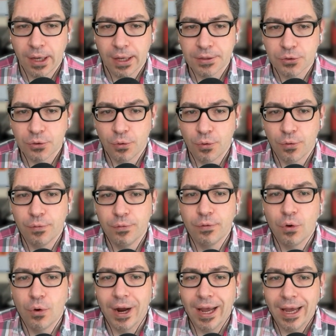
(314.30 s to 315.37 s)
And so
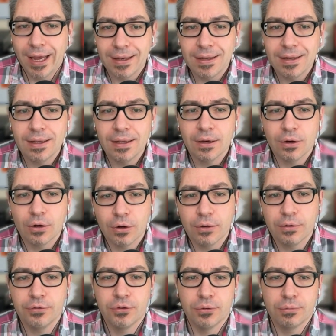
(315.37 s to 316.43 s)
for any
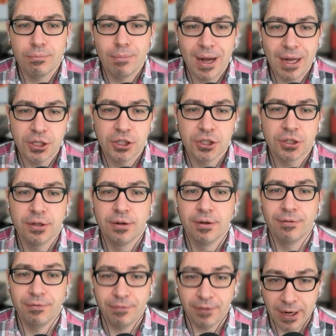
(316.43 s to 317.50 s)
of the matched
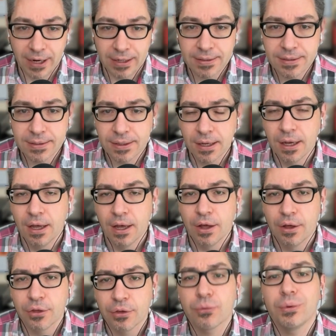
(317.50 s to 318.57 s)
files,
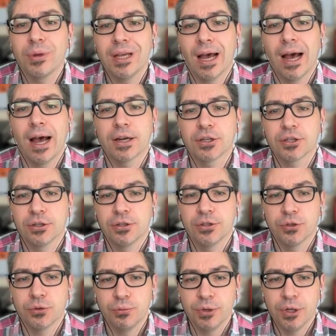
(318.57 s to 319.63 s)
three
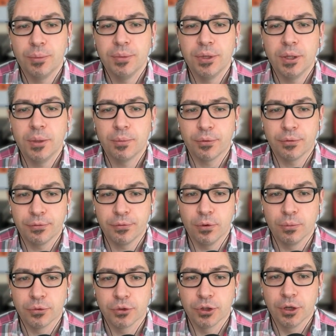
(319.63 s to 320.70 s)
actions will be
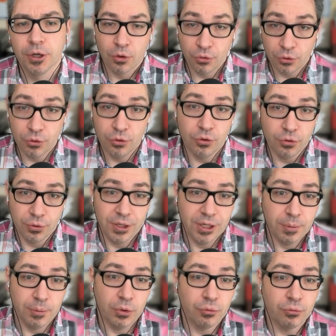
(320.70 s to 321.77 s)
performed. The color
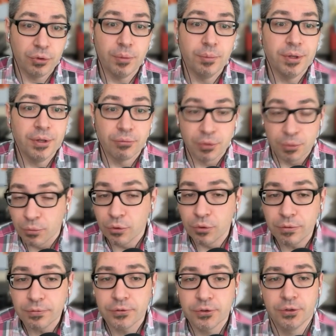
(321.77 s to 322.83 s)
label will be
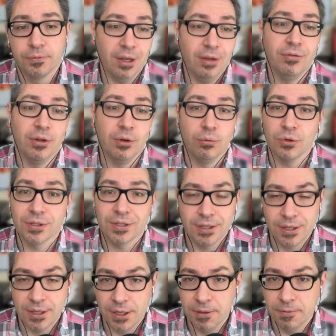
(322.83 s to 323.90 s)
removed, if there was
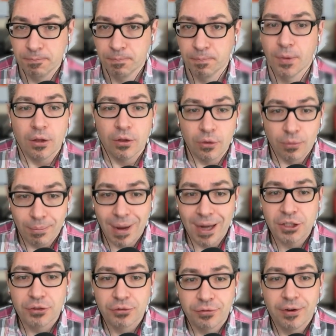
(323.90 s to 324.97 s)
any. The
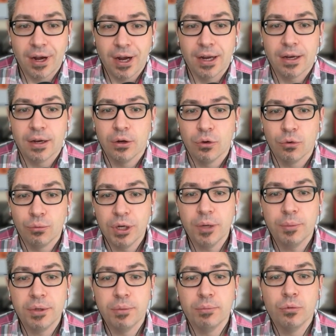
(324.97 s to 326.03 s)
match file will
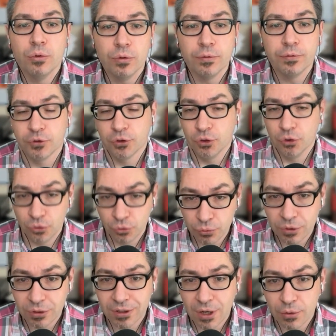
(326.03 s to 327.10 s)
be moved to
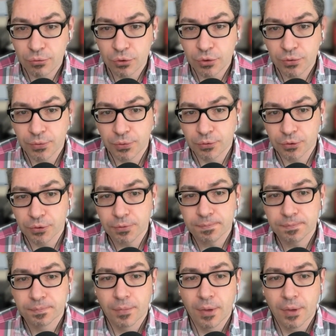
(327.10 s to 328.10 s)
the downloads folder.